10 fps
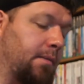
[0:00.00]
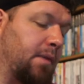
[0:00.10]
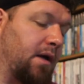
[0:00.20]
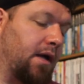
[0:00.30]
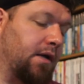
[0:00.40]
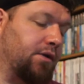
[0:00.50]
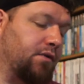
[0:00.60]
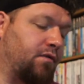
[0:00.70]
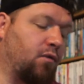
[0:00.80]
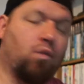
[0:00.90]
And
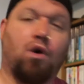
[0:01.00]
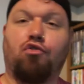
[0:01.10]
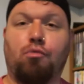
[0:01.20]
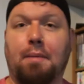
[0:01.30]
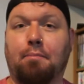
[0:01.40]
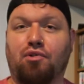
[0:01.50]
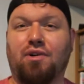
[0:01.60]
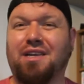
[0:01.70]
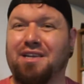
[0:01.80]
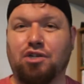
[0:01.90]
from what I remember,
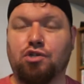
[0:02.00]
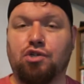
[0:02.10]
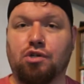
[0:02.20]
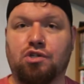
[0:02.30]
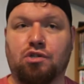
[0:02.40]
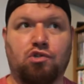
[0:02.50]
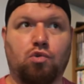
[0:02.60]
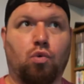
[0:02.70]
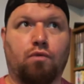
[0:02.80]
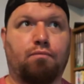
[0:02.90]
it is just a
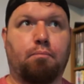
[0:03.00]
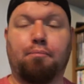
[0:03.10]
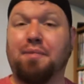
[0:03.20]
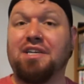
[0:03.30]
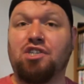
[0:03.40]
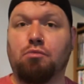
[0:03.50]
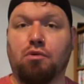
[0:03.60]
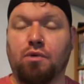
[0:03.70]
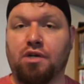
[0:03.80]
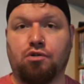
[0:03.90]
sort of beat 'em up
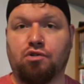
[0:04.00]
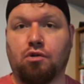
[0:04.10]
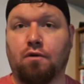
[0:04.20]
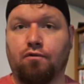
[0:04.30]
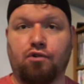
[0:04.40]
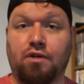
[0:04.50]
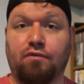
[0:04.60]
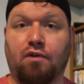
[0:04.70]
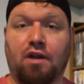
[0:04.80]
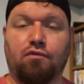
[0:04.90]
where you just go through
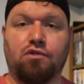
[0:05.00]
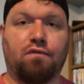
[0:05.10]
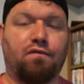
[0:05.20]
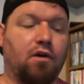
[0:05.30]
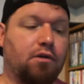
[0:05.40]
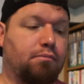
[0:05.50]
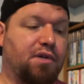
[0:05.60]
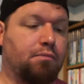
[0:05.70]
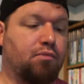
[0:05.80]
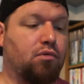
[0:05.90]
different levels of fighting
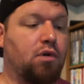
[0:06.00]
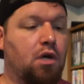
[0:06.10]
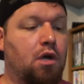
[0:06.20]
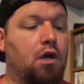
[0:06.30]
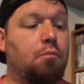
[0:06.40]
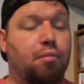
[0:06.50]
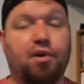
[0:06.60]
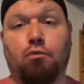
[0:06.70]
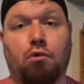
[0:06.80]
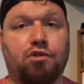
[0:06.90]
people, but
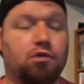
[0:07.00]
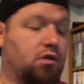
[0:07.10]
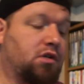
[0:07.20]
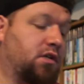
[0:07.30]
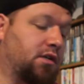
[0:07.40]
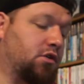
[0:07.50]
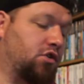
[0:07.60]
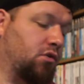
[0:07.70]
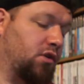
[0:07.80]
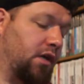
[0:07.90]
it was good. I did
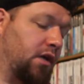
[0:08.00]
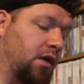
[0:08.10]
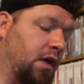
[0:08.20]
enjoy that.